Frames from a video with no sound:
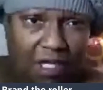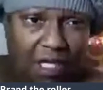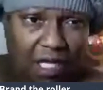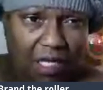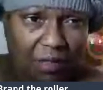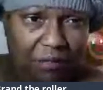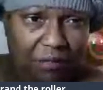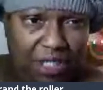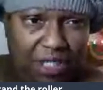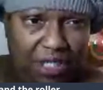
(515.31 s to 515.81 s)

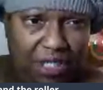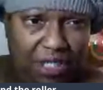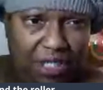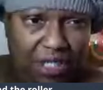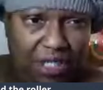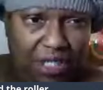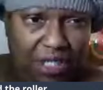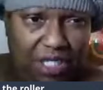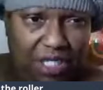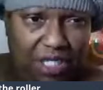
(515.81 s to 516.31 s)
Let me get up
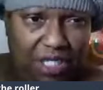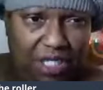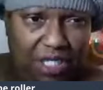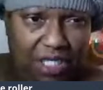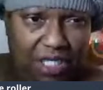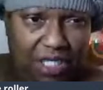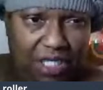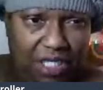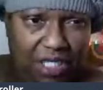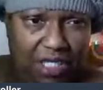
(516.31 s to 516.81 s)
here by
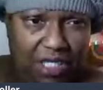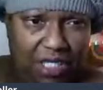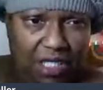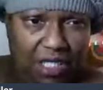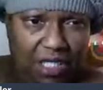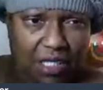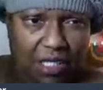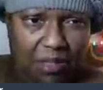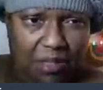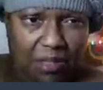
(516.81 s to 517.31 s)

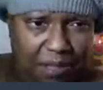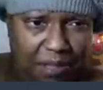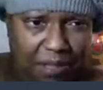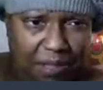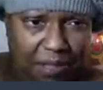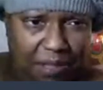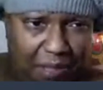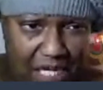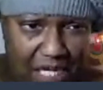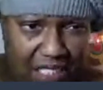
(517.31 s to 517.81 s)
myself.
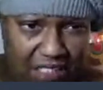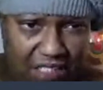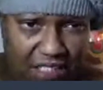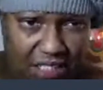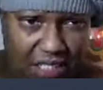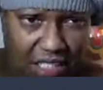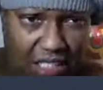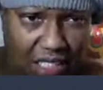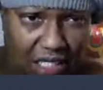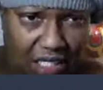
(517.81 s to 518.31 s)
I'm
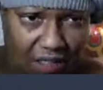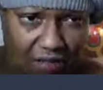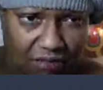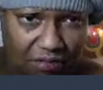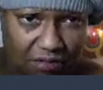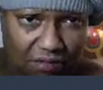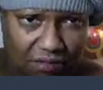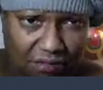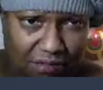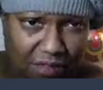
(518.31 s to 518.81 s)
used to
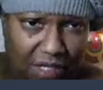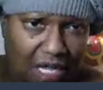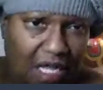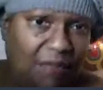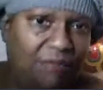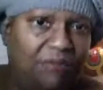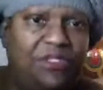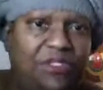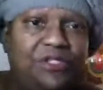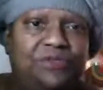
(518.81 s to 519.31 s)
it.
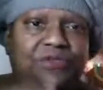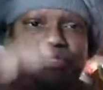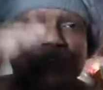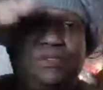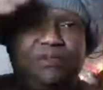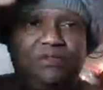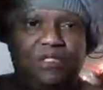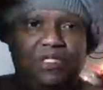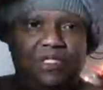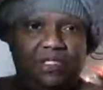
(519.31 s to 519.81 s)
Okay, you see
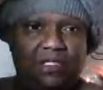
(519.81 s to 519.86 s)
this?